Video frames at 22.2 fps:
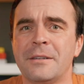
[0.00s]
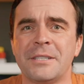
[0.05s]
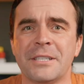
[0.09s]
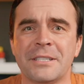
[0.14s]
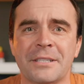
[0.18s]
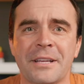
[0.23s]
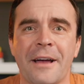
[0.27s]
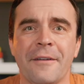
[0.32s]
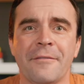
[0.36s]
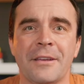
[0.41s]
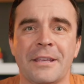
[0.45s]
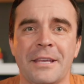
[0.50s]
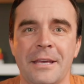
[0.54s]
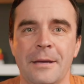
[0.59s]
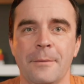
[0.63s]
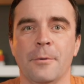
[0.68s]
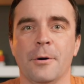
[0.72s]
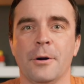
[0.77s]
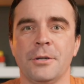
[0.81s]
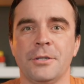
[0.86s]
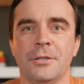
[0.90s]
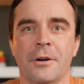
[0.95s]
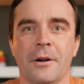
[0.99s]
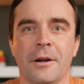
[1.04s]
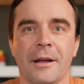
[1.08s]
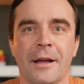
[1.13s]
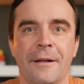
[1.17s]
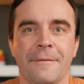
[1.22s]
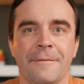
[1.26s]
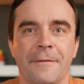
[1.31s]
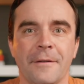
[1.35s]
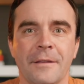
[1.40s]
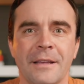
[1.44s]
just to have a keyboard
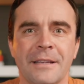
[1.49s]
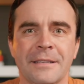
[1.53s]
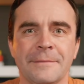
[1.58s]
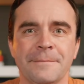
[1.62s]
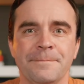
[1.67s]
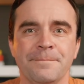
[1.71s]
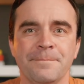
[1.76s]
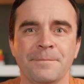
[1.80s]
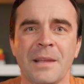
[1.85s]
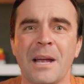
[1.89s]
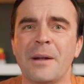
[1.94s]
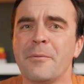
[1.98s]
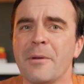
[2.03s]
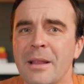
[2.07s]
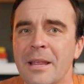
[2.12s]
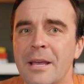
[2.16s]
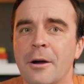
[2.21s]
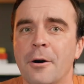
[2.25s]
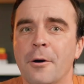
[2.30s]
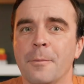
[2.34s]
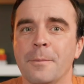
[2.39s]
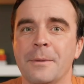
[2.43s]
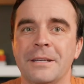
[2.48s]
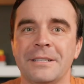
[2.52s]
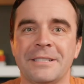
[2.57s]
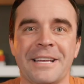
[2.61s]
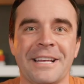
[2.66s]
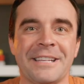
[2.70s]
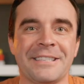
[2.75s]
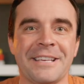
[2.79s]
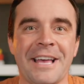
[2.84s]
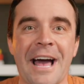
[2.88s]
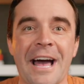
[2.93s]
shortcut for this. I really hope this
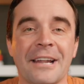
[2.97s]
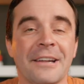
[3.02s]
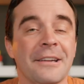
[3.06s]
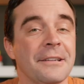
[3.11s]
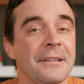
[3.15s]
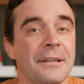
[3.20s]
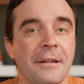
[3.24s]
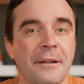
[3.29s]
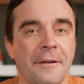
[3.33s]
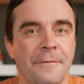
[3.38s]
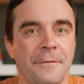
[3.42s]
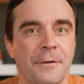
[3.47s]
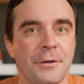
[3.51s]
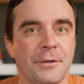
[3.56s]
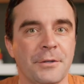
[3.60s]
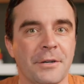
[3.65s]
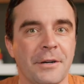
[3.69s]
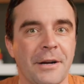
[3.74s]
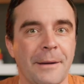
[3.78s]
gets added in a future